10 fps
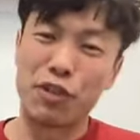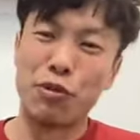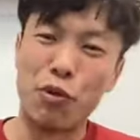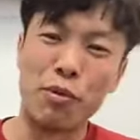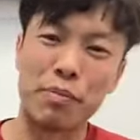
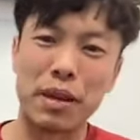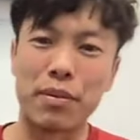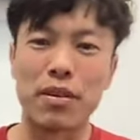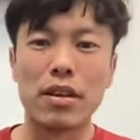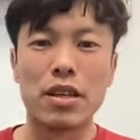normal
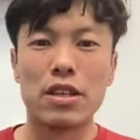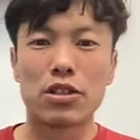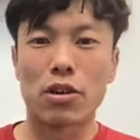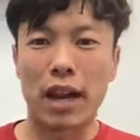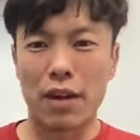people.
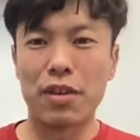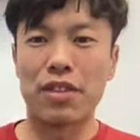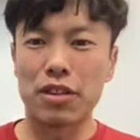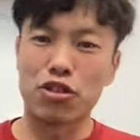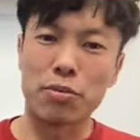So
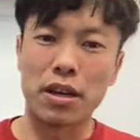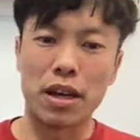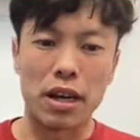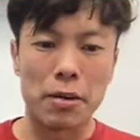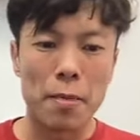everything should be
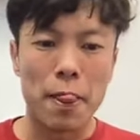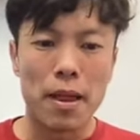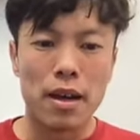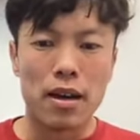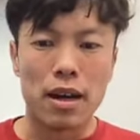
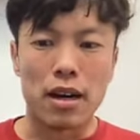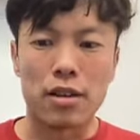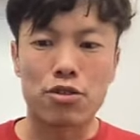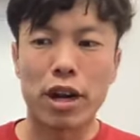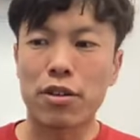
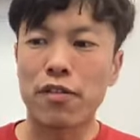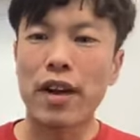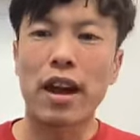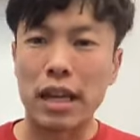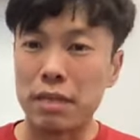try to
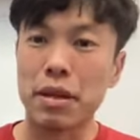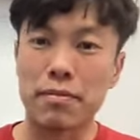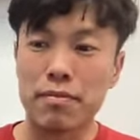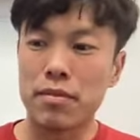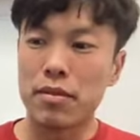find a little bit
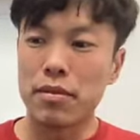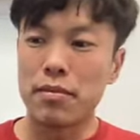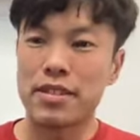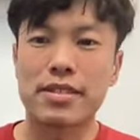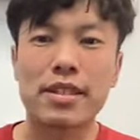
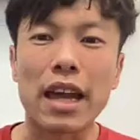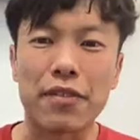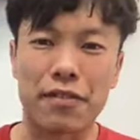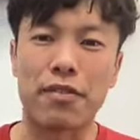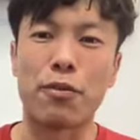safe
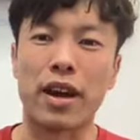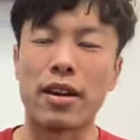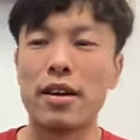way.